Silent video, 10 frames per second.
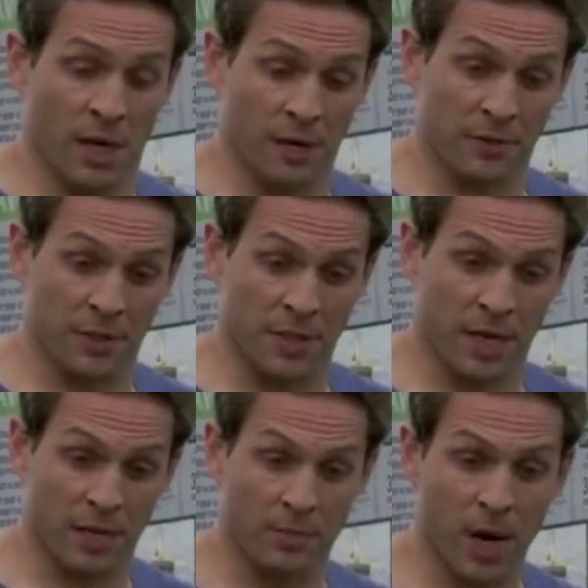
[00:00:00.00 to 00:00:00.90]
I've
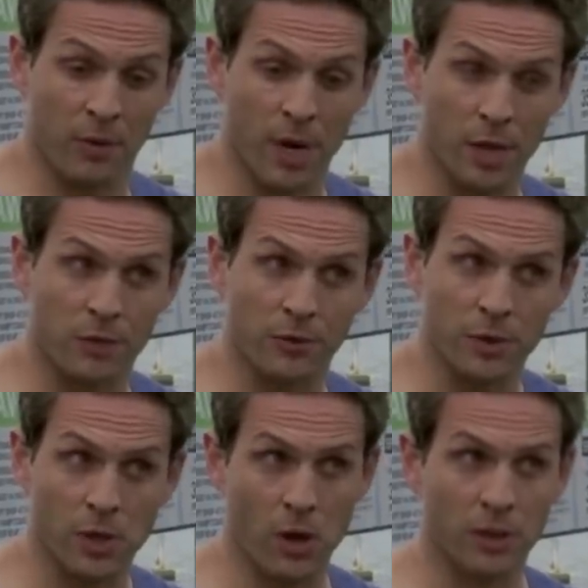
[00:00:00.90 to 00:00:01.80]
contained my rage
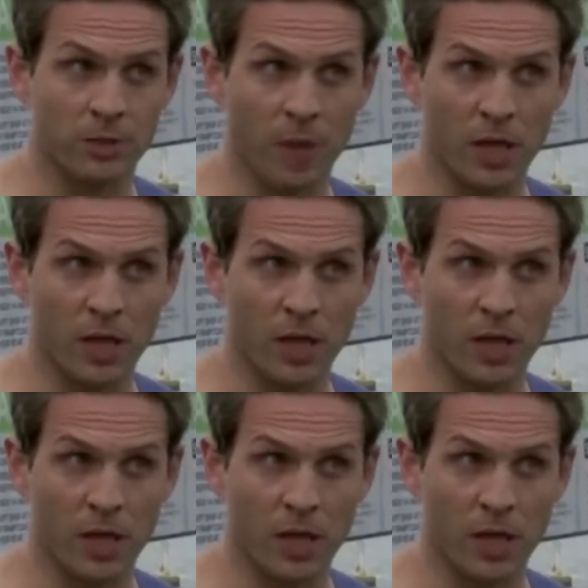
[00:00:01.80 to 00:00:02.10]
for as long as